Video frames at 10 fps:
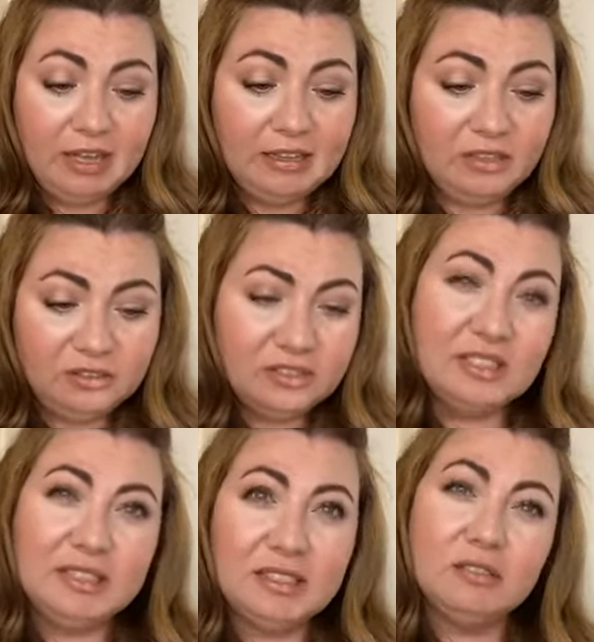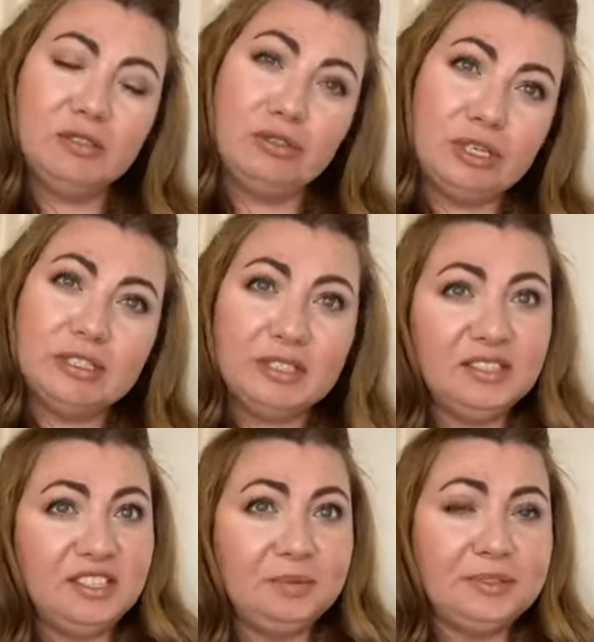Those are little tricks
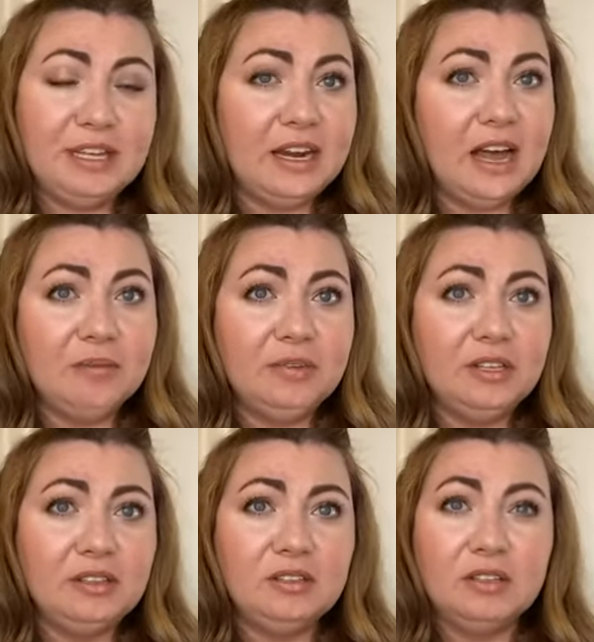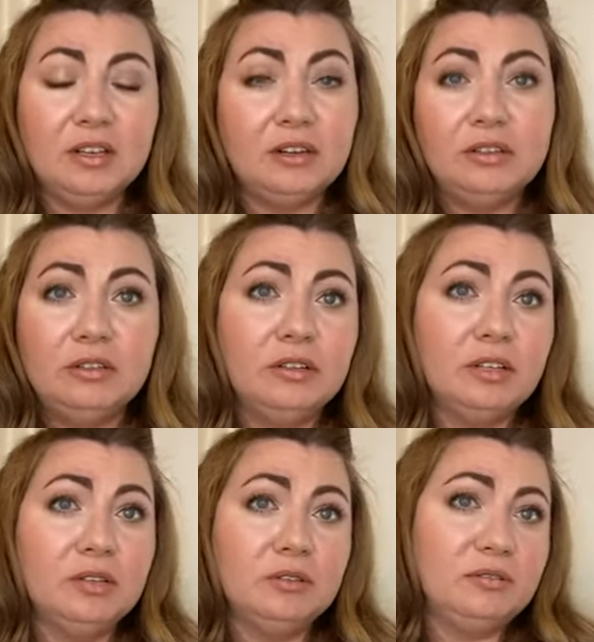and tips that I've been, you know,
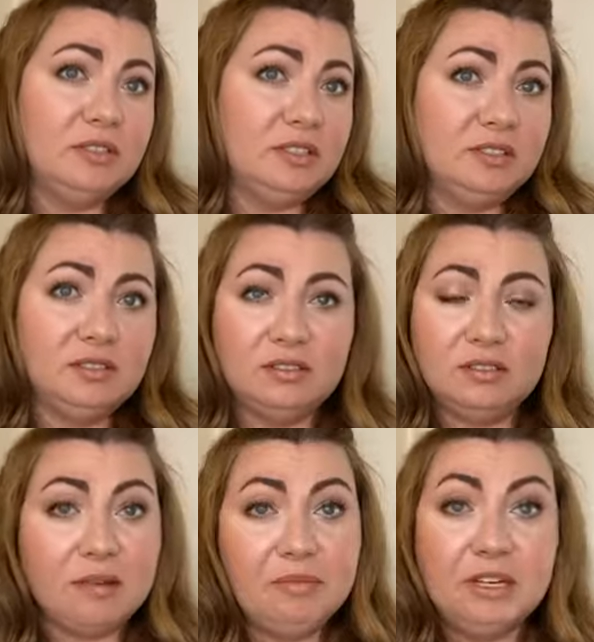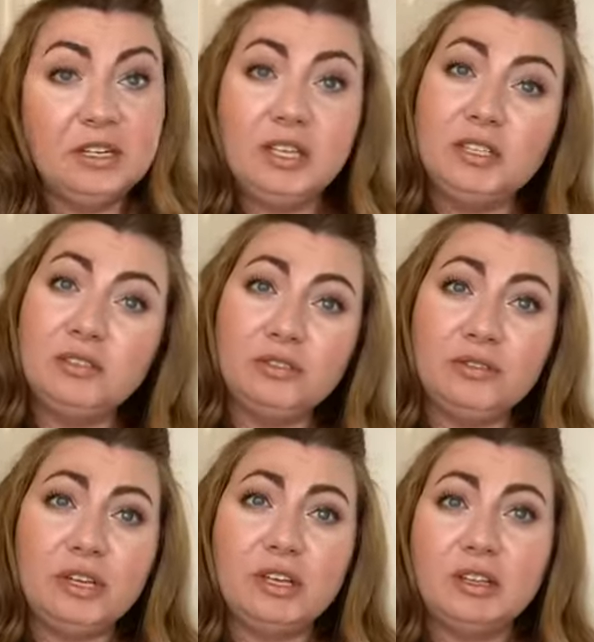learning since I've been in the
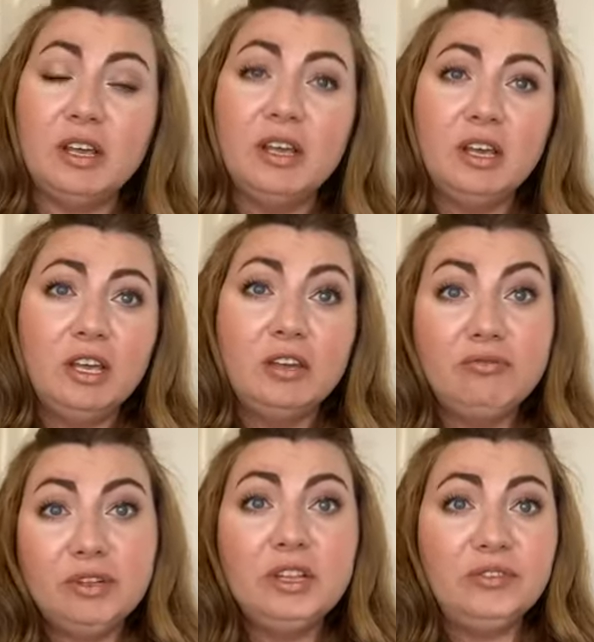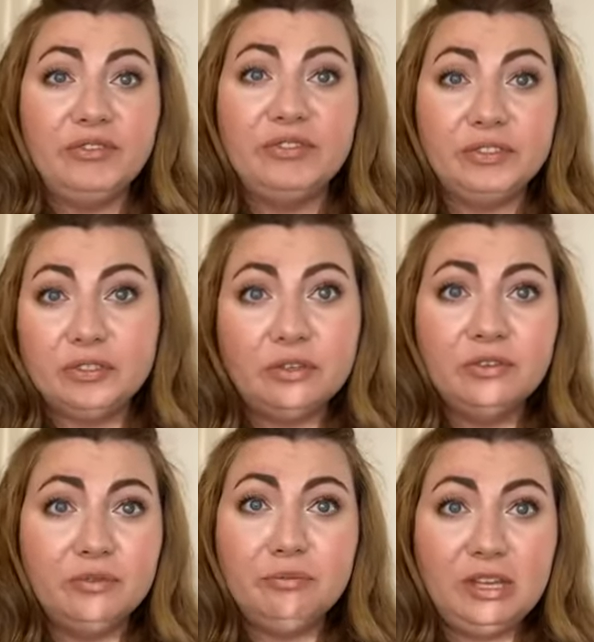industry, and it really
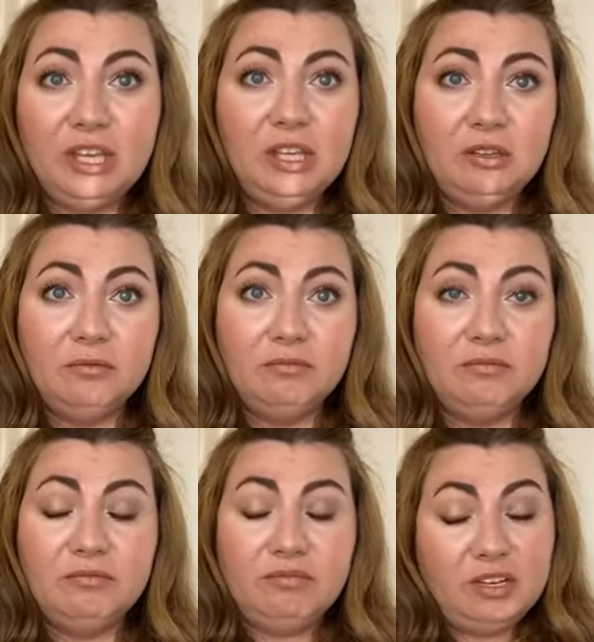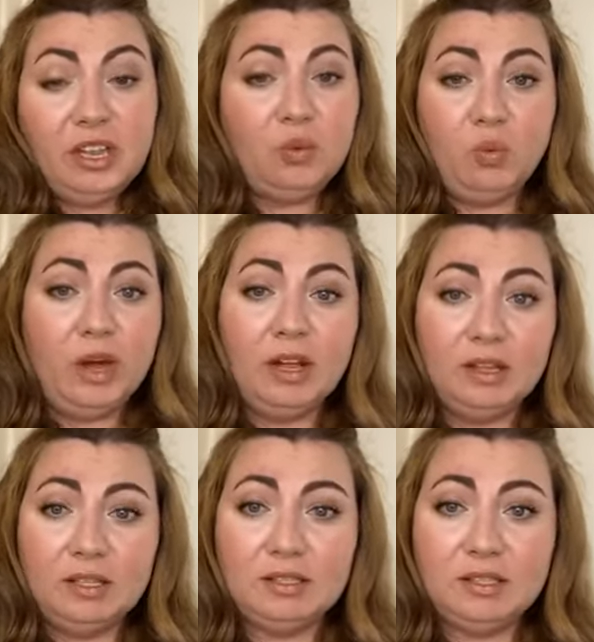served me really
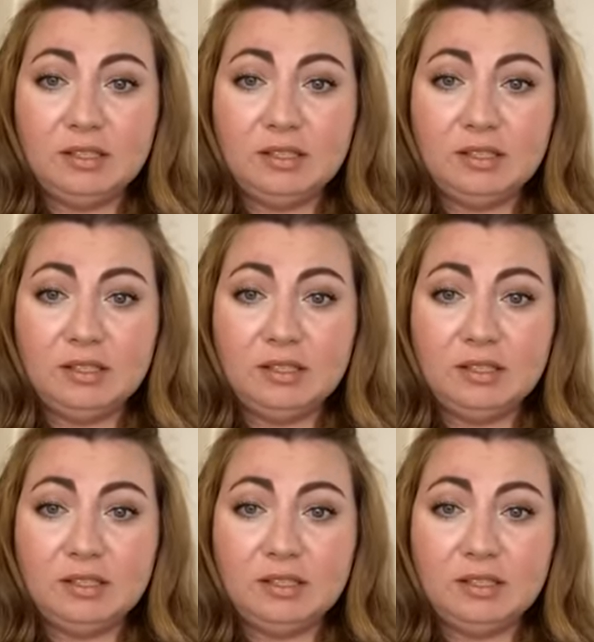well.